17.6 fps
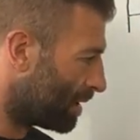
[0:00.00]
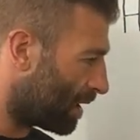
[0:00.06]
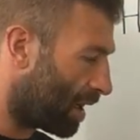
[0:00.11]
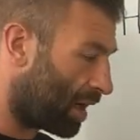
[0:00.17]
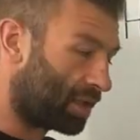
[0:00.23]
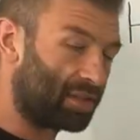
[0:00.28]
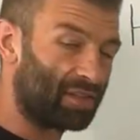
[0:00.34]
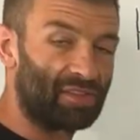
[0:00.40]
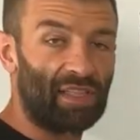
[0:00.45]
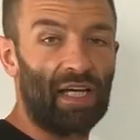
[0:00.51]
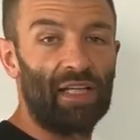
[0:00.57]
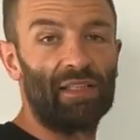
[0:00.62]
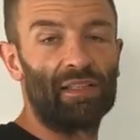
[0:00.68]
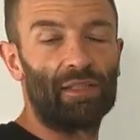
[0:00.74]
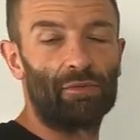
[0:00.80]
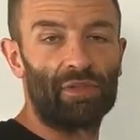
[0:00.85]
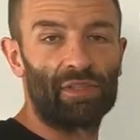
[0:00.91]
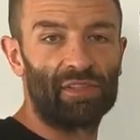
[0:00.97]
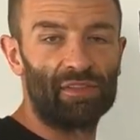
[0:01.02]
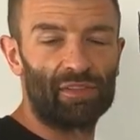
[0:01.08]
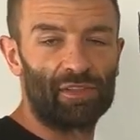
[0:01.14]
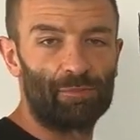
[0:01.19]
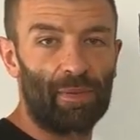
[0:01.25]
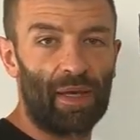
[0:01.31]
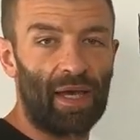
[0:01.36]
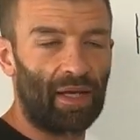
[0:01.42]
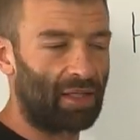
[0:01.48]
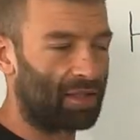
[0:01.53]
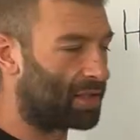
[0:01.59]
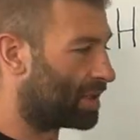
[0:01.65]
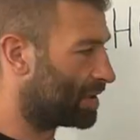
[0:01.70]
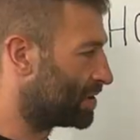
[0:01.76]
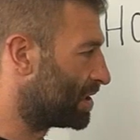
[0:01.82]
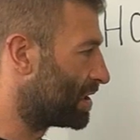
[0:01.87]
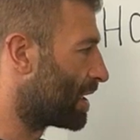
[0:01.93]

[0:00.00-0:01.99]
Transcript: understanding the written spec and actually